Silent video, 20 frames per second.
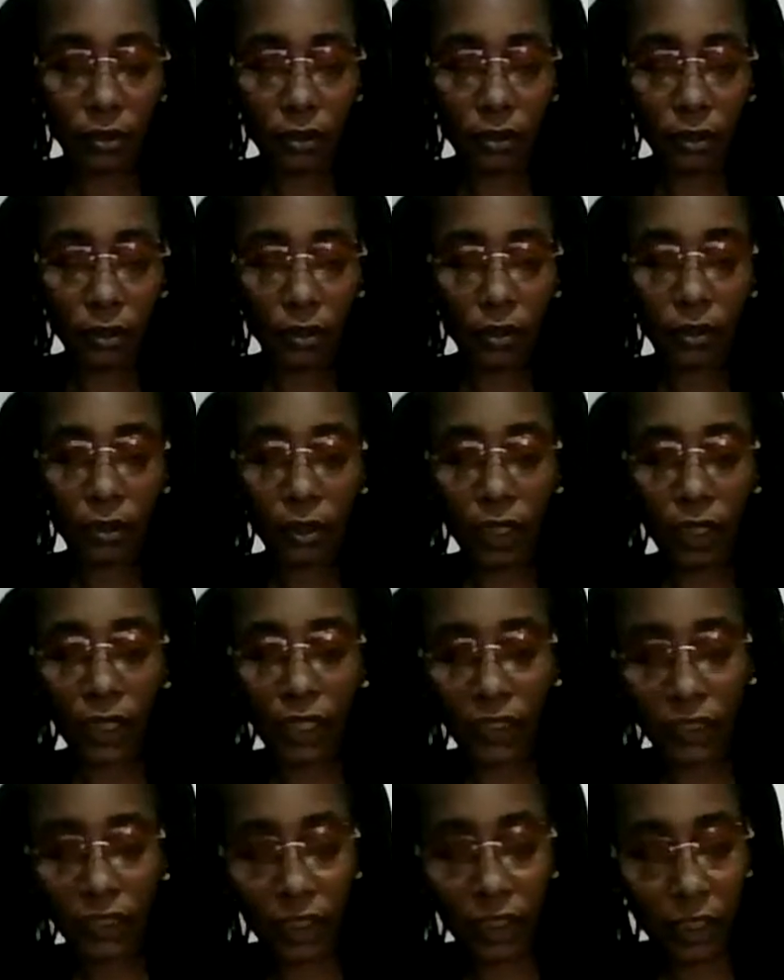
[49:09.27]
An
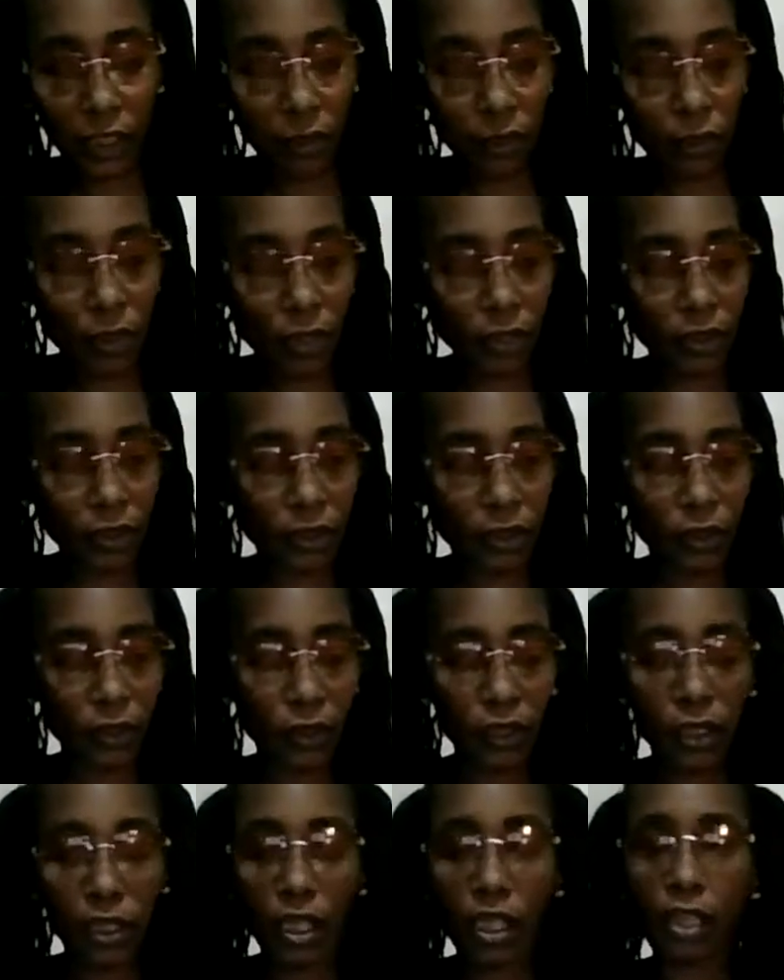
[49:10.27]
Ansate cross. I
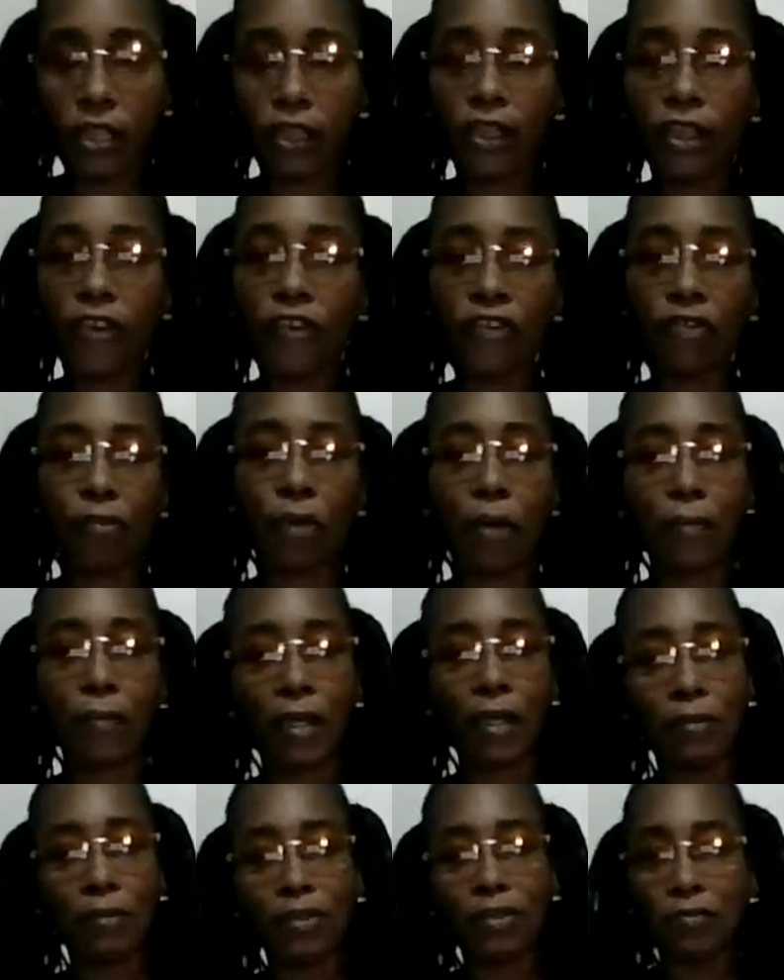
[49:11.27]
love you, my baby. You
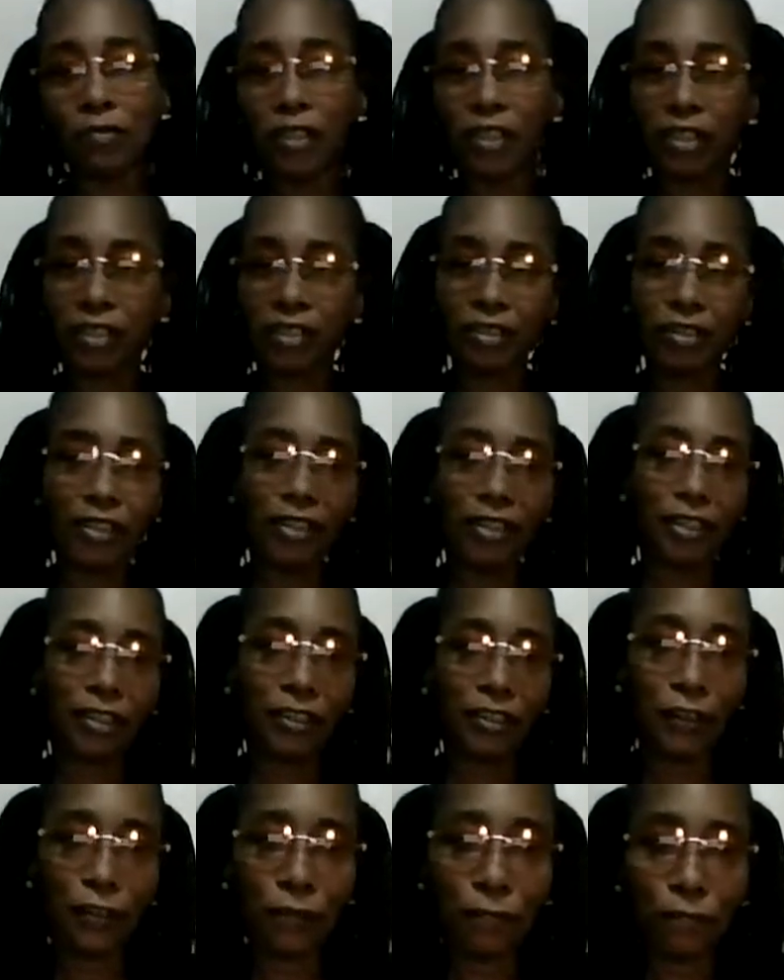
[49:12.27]
linked in.
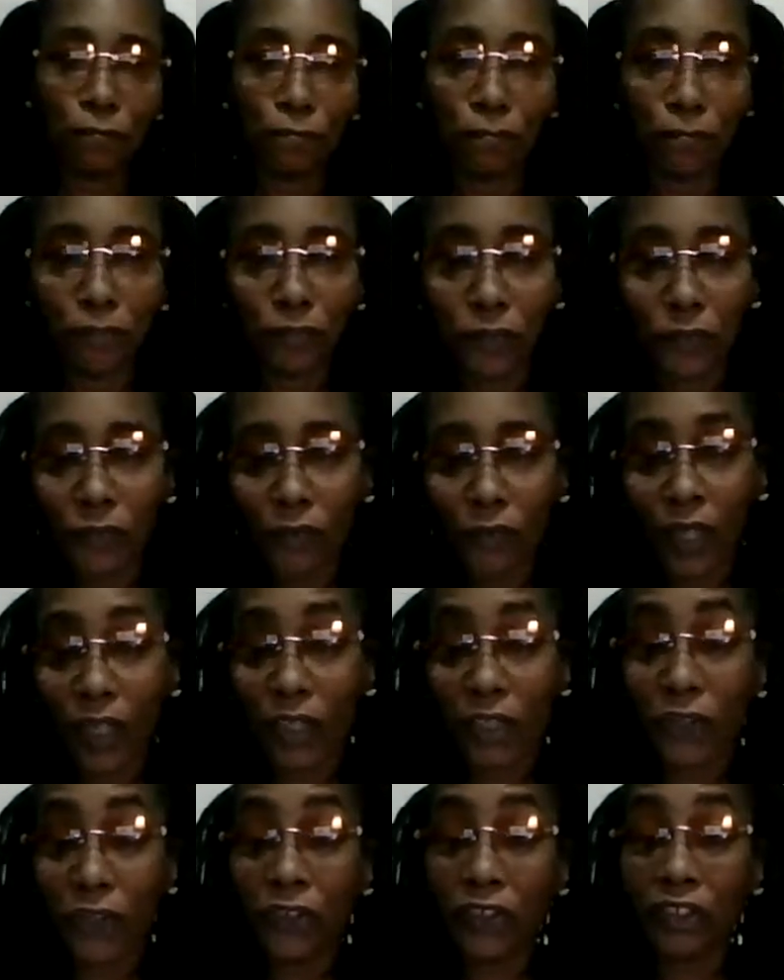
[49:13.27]
And your
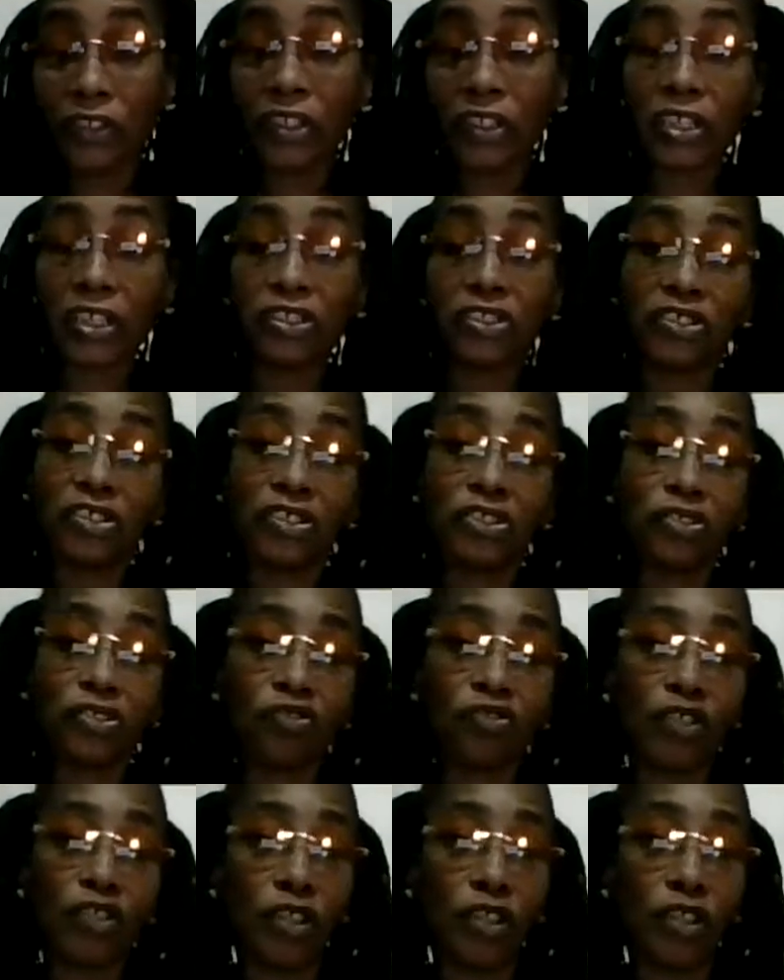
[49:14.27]
connection is strong.